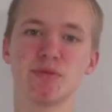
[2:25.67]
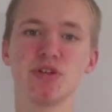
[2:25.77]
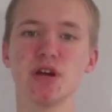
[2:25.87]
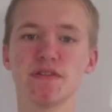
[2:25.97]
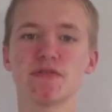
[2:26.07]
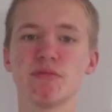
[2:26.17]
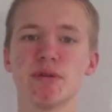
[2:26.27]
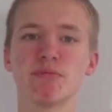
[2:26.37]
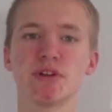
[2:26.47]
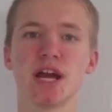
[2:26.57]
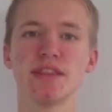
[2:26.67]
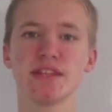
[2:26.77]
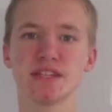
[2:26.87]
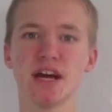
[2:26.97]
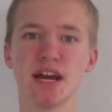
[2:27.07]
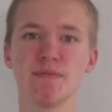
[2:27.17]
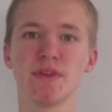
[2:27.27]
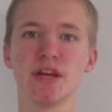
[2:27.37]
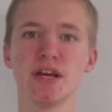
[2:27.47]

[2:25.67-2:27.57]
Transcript: but you have to remember, at the time,